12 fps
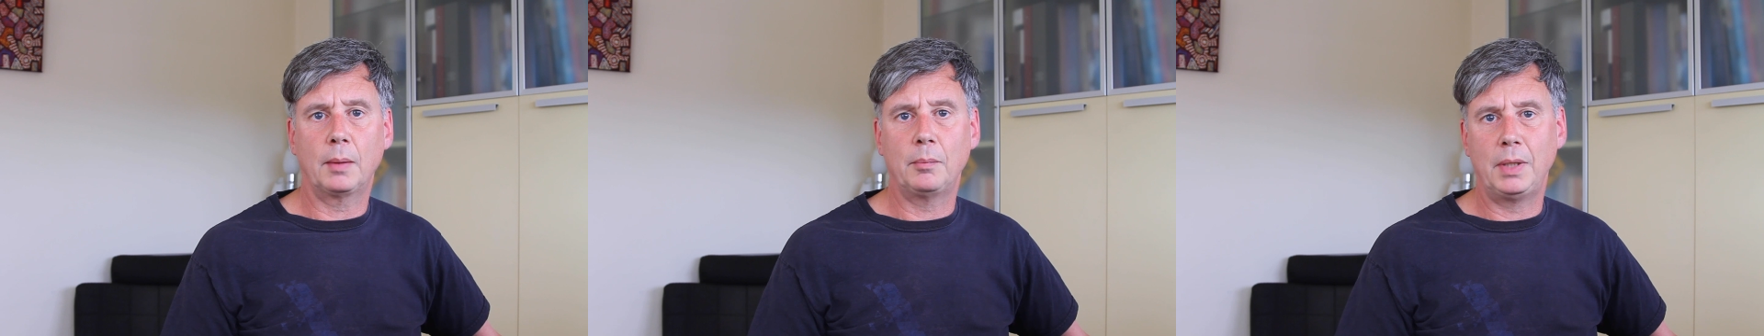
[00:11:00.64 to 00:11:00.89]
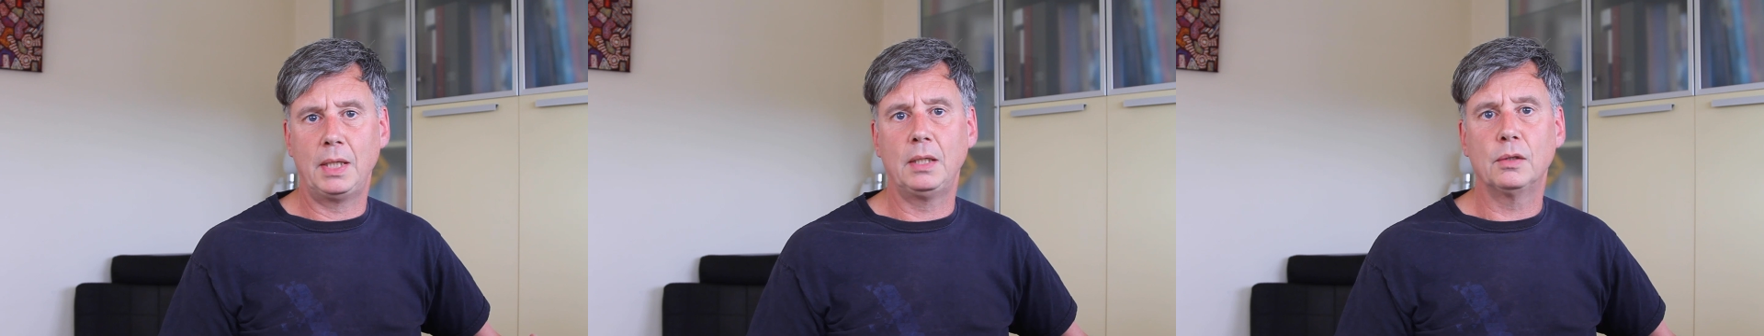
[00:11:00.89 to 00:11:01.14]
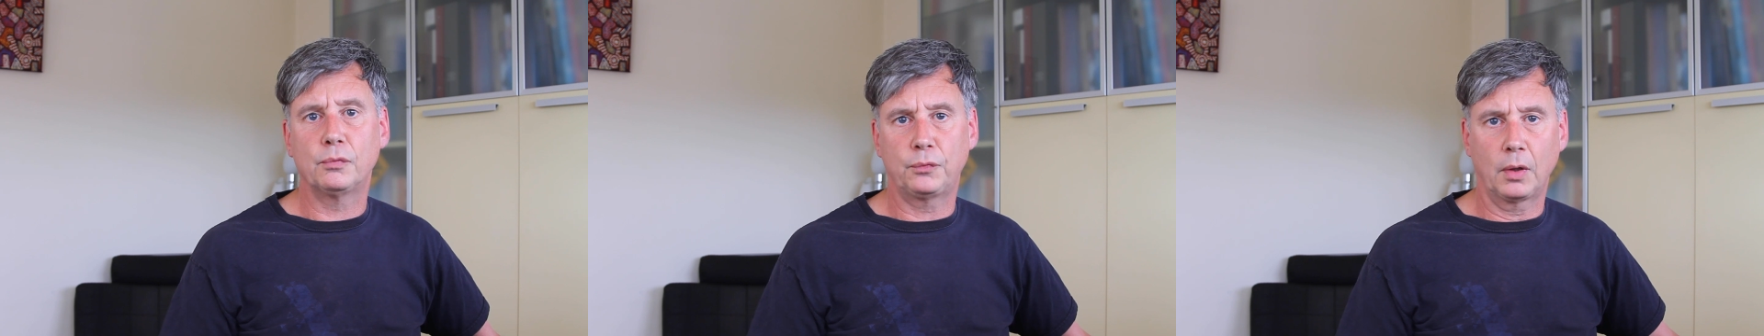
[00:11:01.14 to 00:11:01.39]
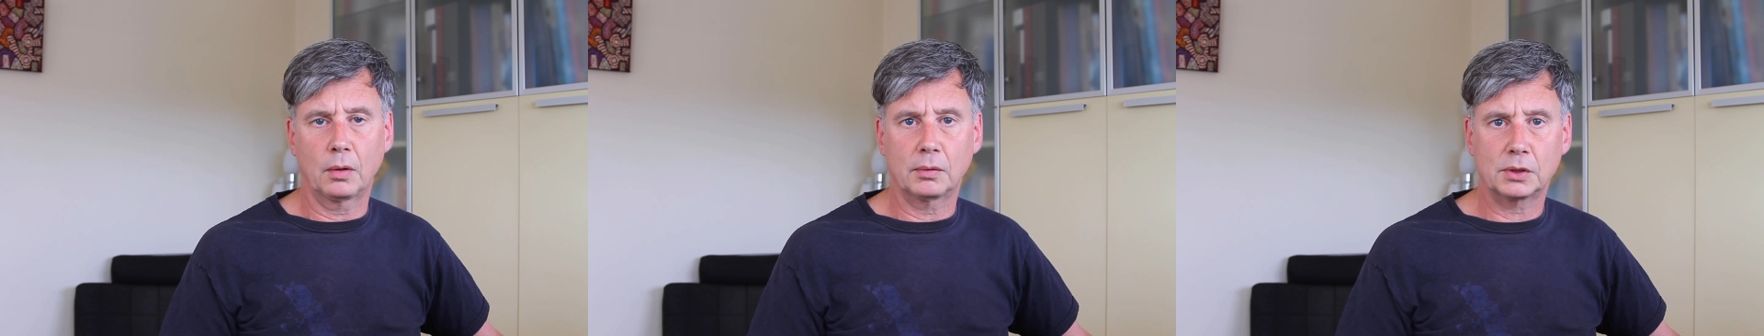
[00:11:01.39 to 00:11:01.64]
them in the
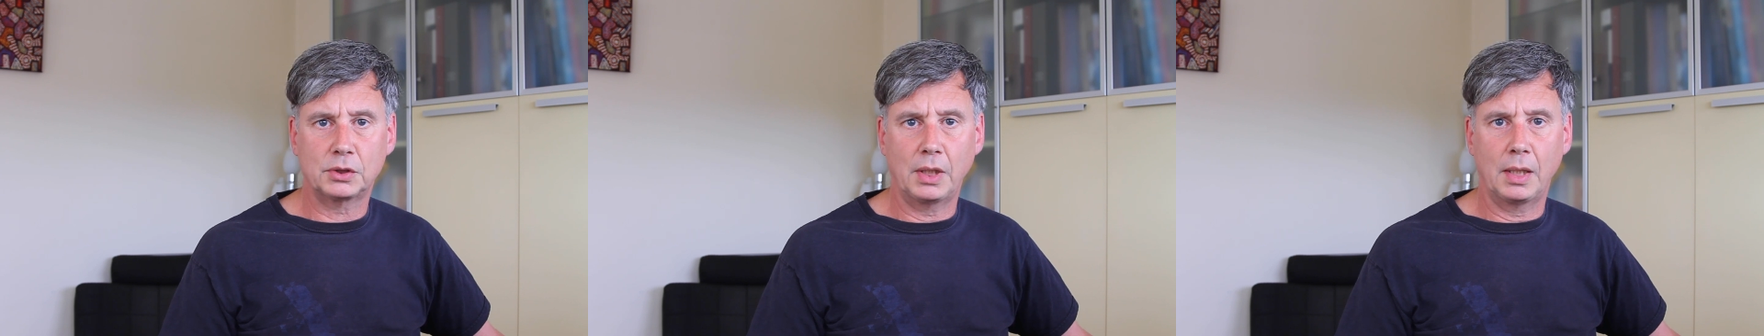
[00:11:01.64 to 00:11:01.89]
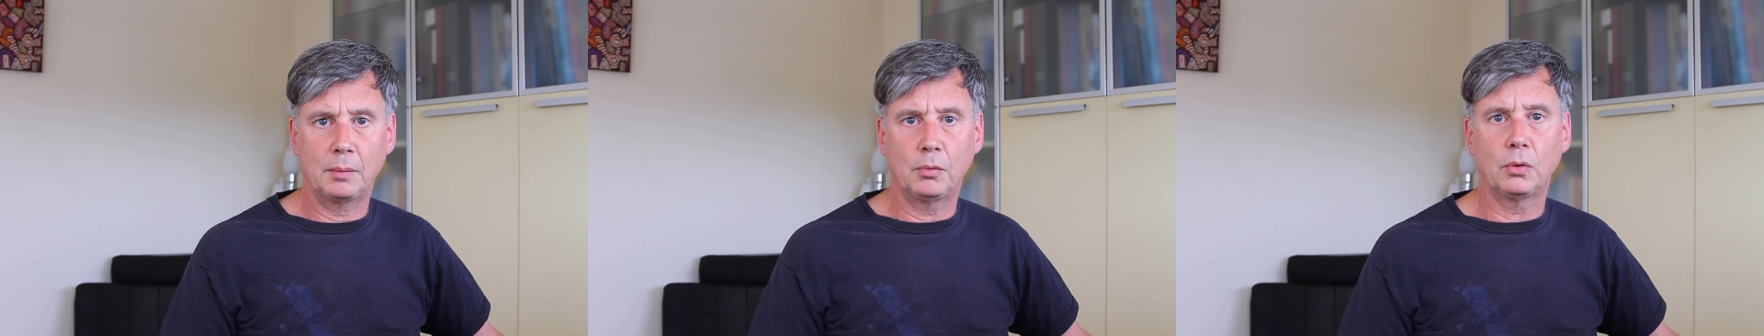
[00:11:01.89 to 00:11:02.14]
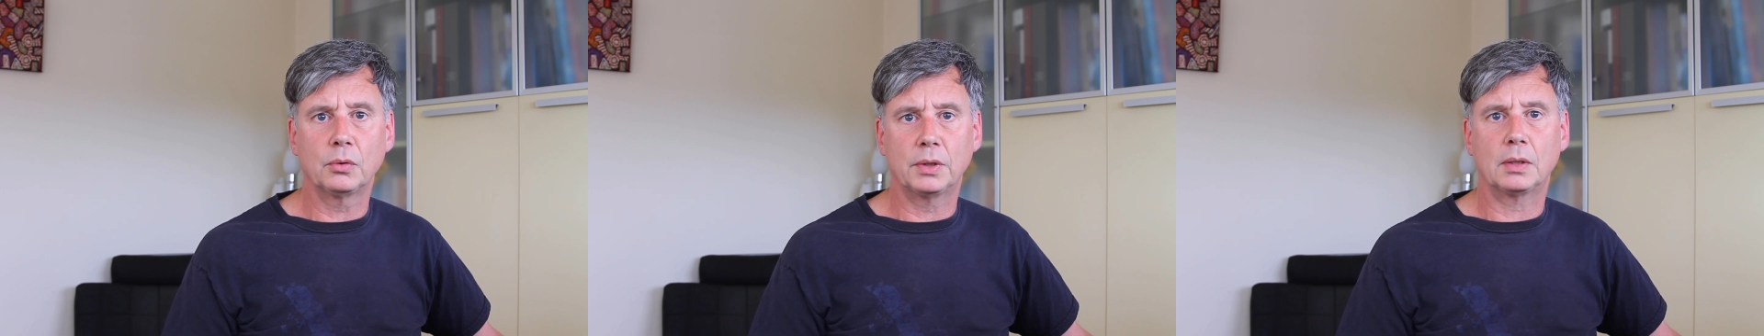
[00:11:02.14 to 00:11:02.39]
followers table,